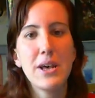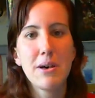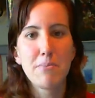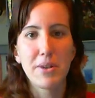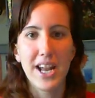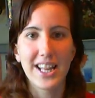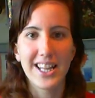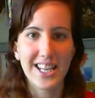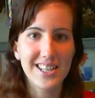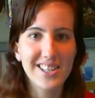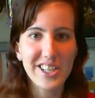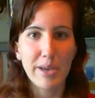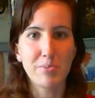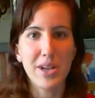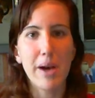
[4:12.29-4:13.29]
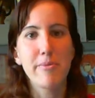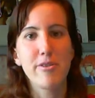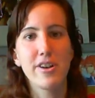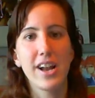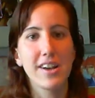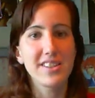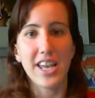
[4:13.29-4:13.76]
but I like skipped after her
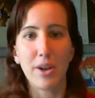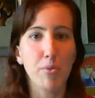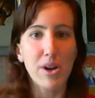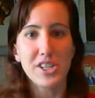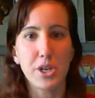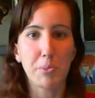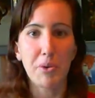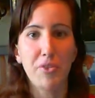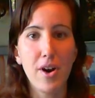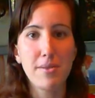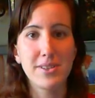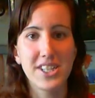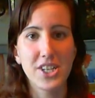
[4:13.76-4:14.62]
and I was like, when's your performance?